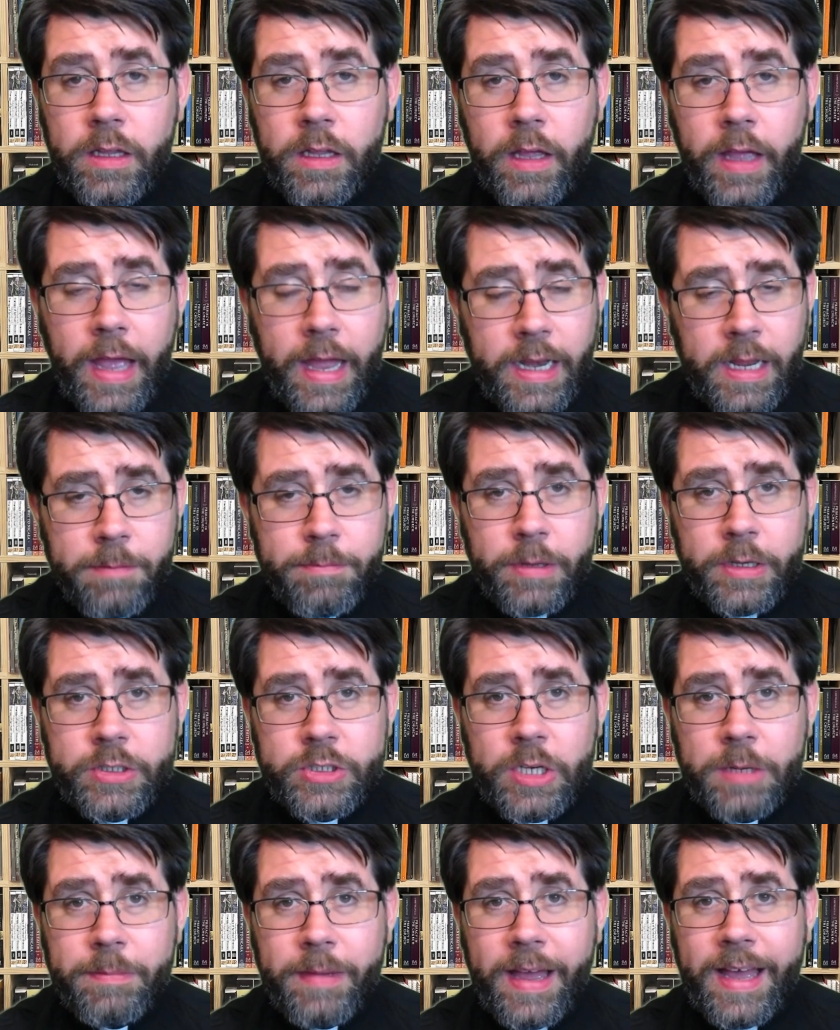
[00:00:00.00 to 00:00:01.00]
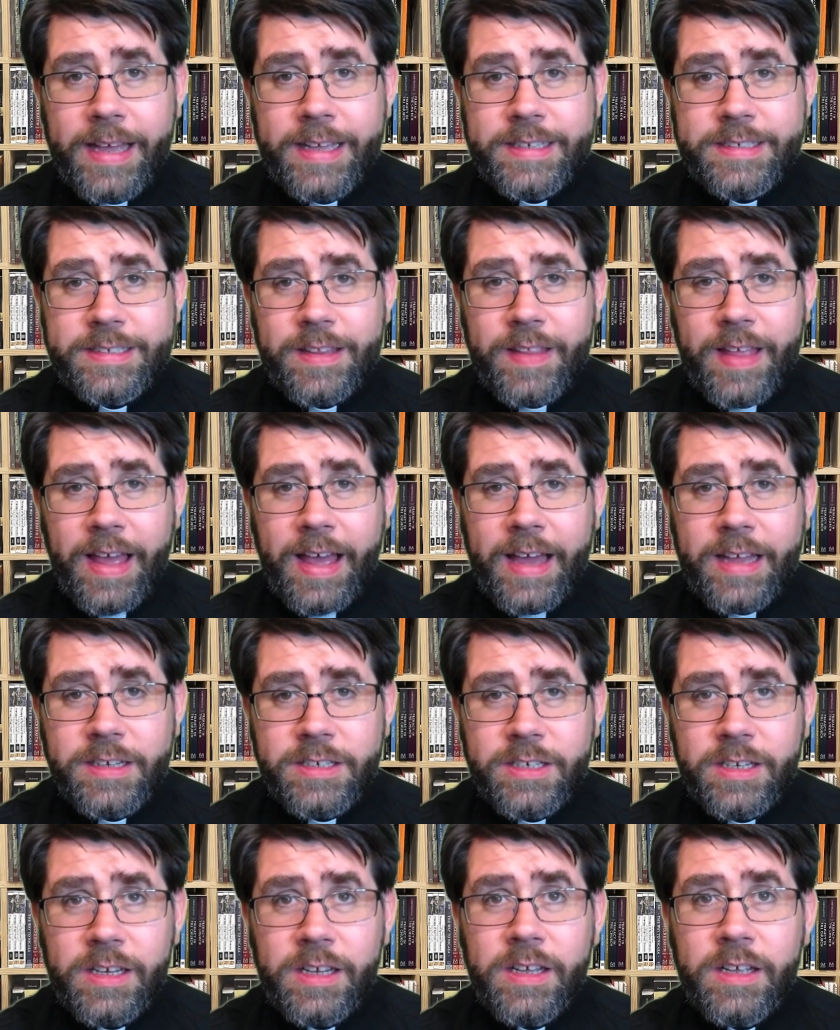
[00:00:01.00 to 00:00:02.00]
any bishop, has that
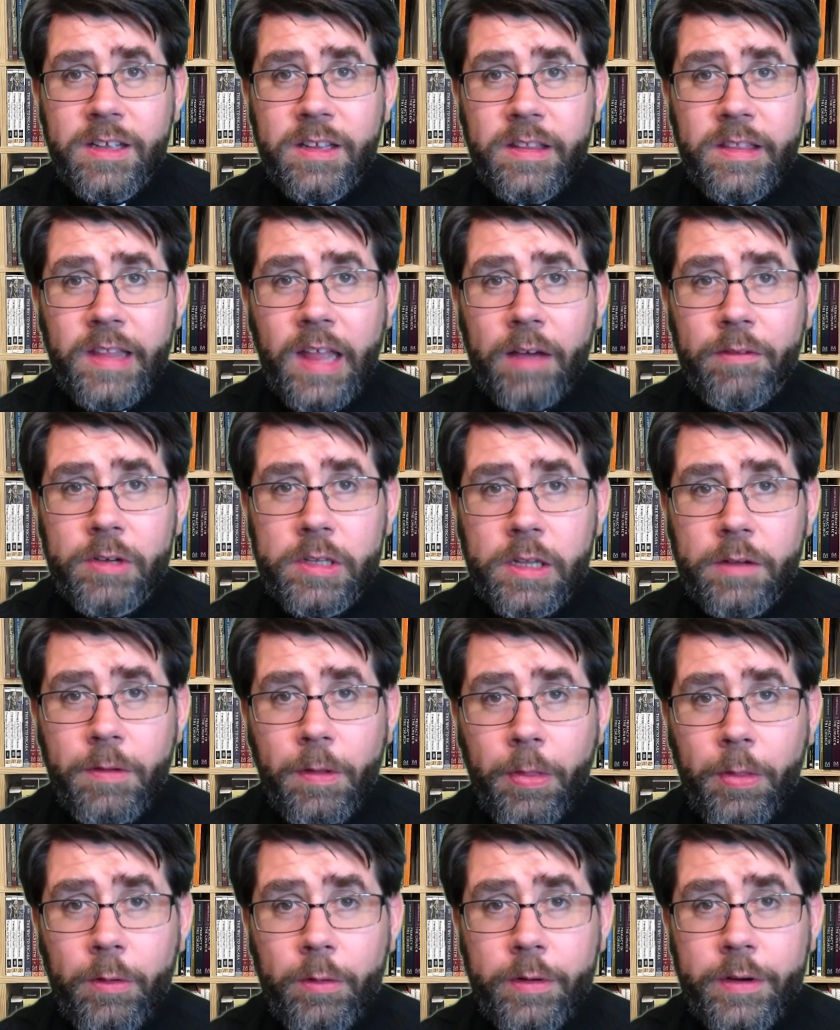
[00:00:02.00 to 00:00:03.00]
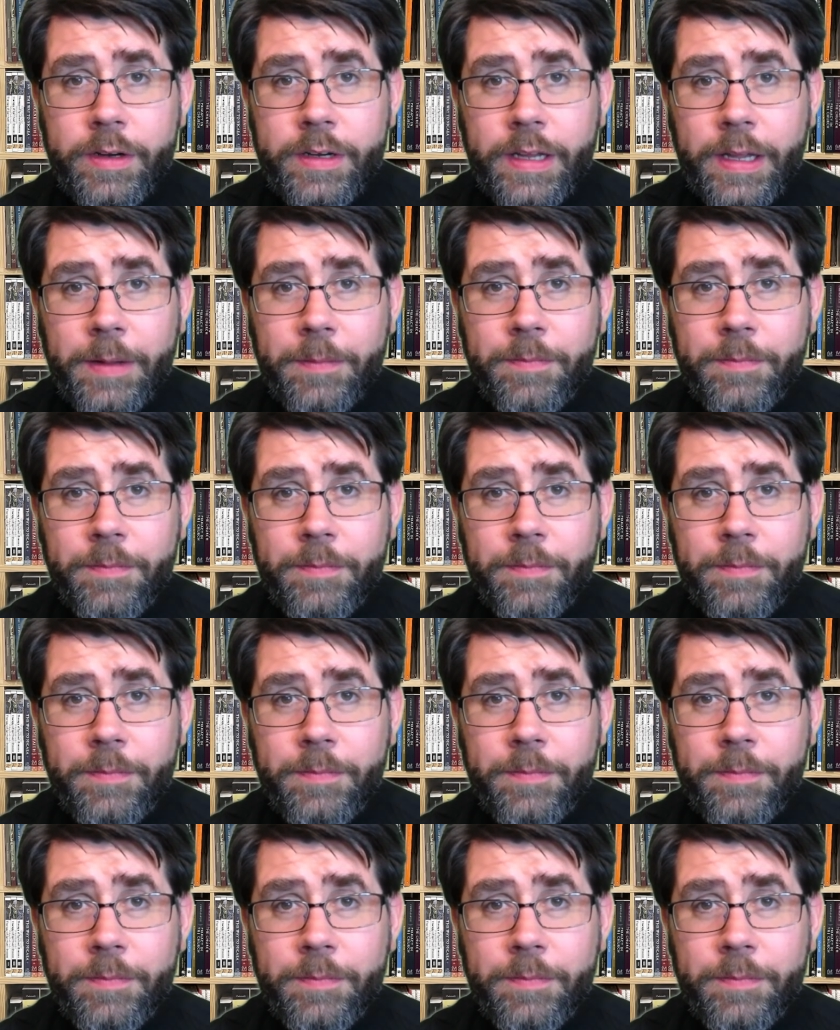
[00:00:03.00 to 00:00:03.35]
level of authority,